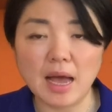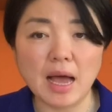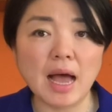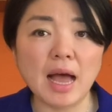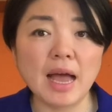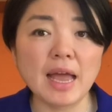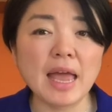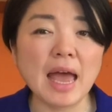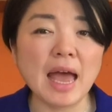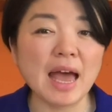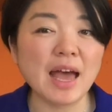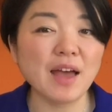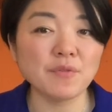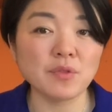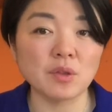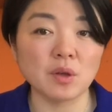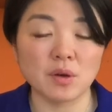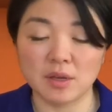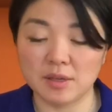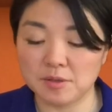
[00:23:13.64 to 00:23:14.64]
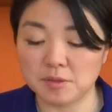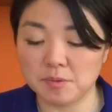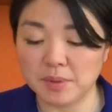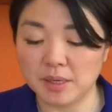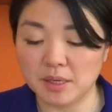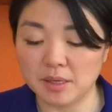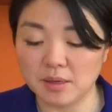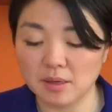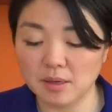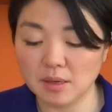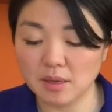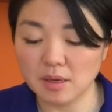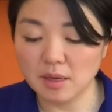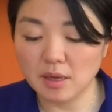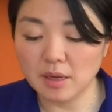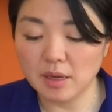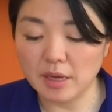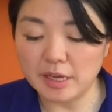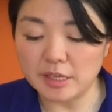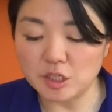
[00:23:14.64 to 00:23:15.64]
I have no husband.
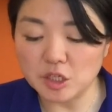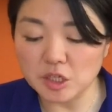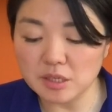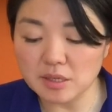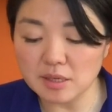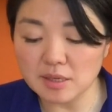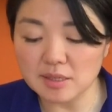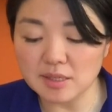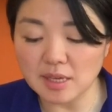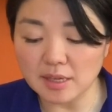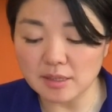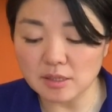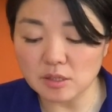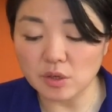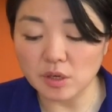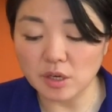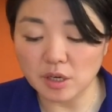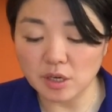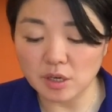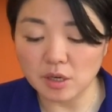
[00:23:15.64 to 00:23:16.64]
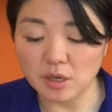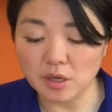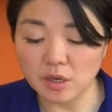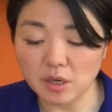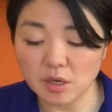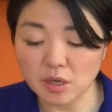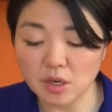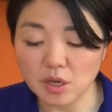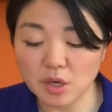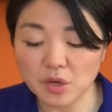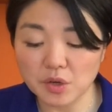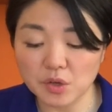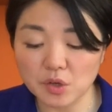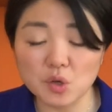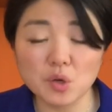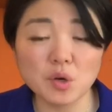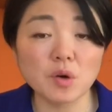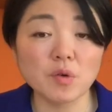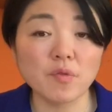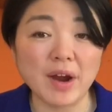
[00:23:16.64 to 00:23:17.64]
And Jesus said to her,
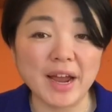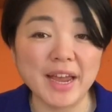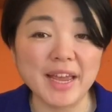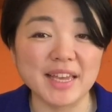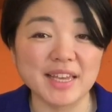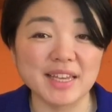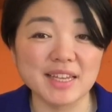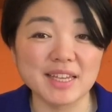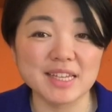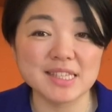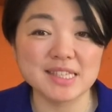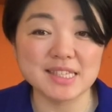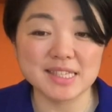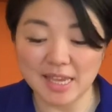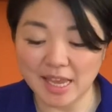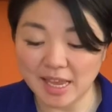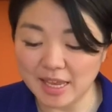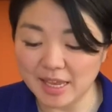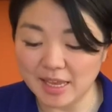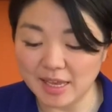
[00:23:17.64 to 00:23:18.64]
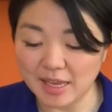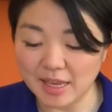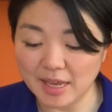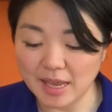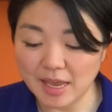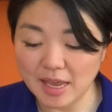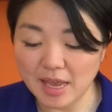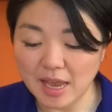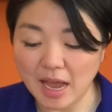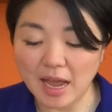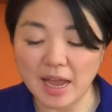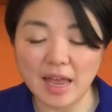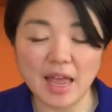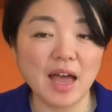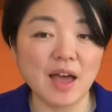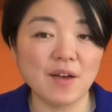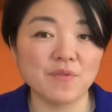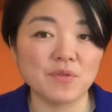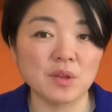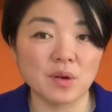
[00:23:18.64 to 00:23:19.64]
You're right in saying, I
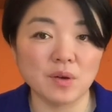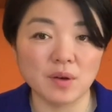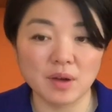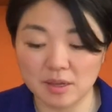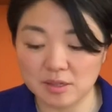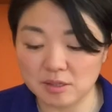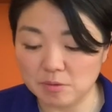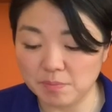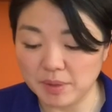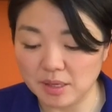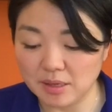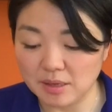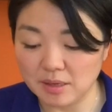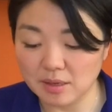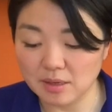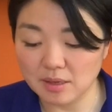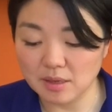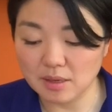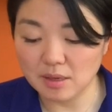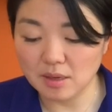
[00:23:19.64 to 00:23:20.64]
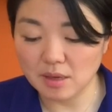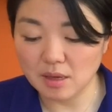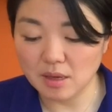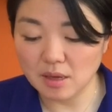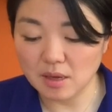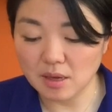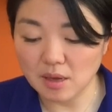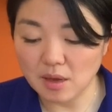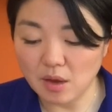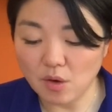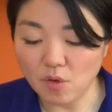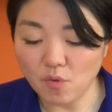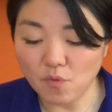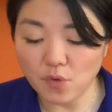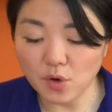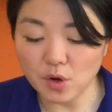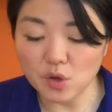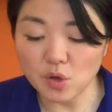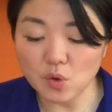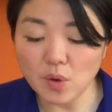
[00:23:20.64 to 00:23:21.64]
have no husband.
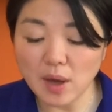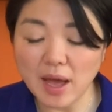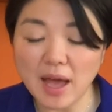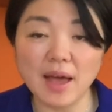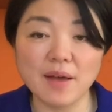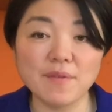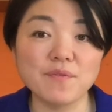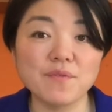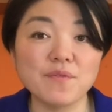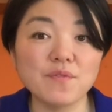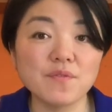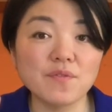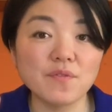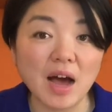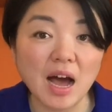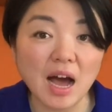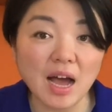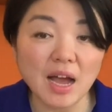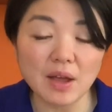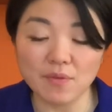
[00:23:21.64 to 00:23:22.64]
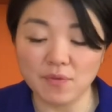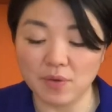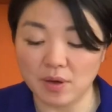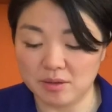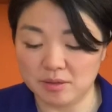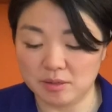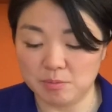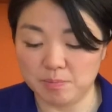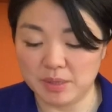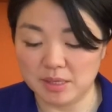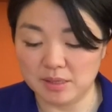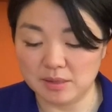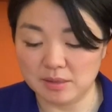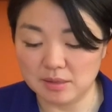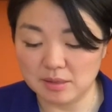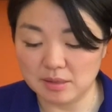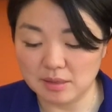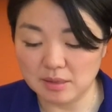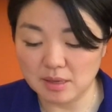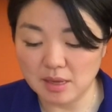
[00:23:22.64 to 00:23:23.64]
For you have five
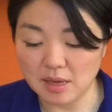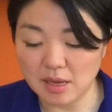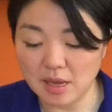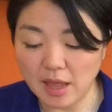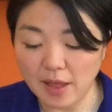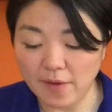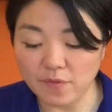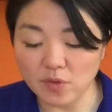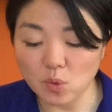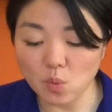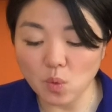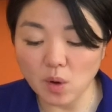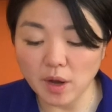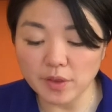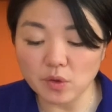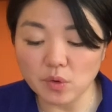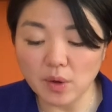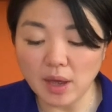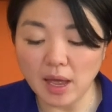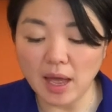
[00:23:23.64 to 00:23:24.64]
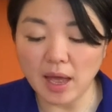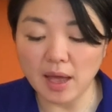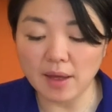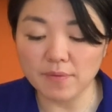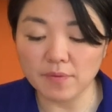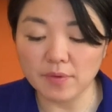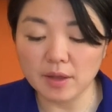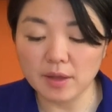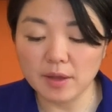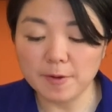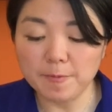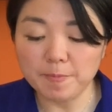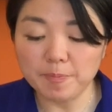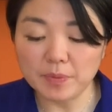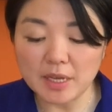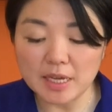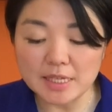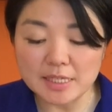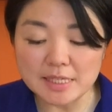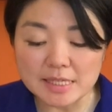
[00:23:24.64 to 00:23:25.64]
husbands, and the one you have
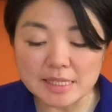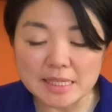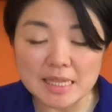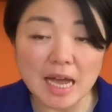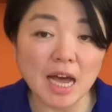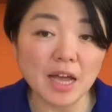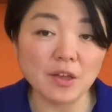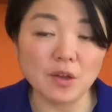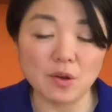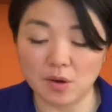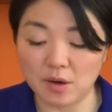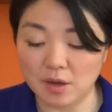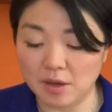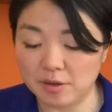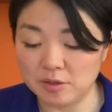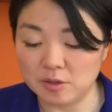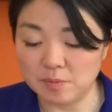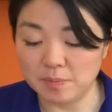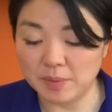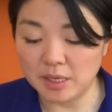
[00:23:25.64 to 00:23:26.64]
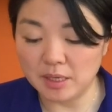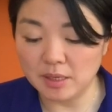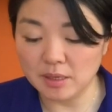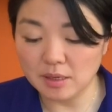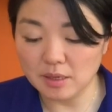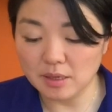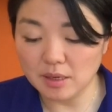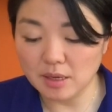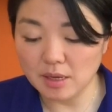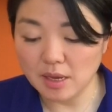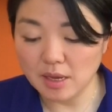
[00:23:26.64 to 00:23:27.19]
is not your husband.